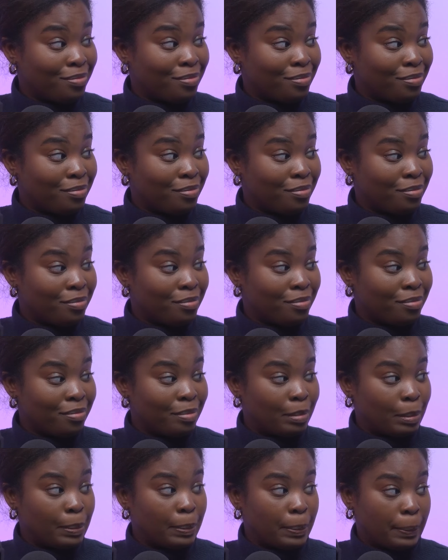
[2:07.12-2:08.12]

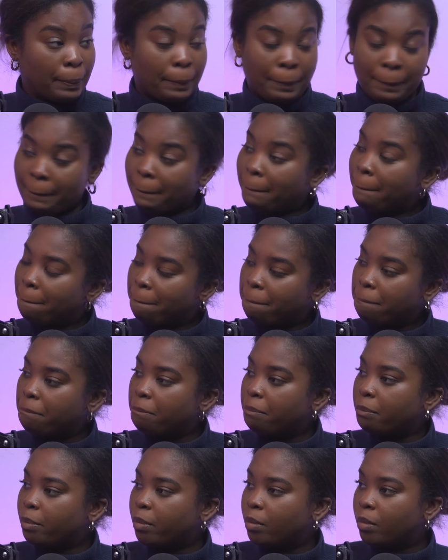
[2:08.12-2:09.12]

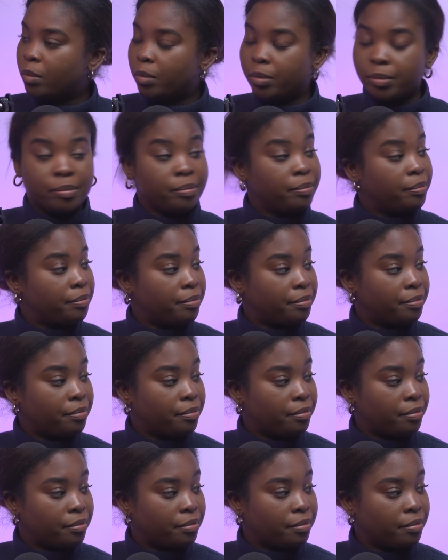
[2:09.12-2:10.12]

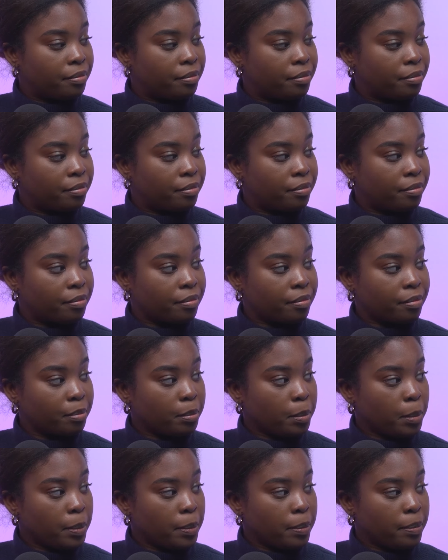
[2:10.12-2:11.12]

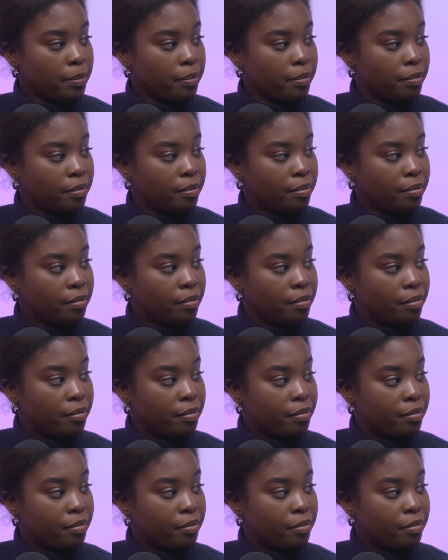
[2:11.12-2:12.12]

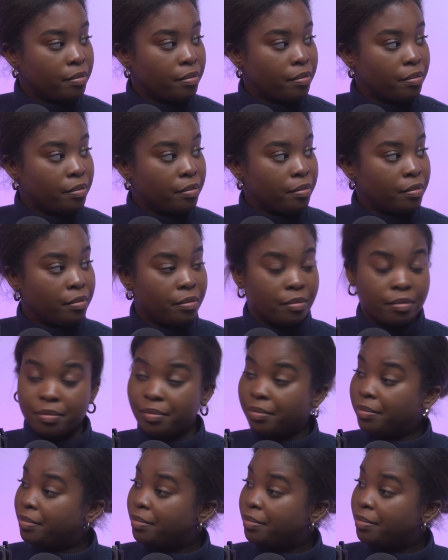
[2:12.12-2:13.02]
The person shown says nothing.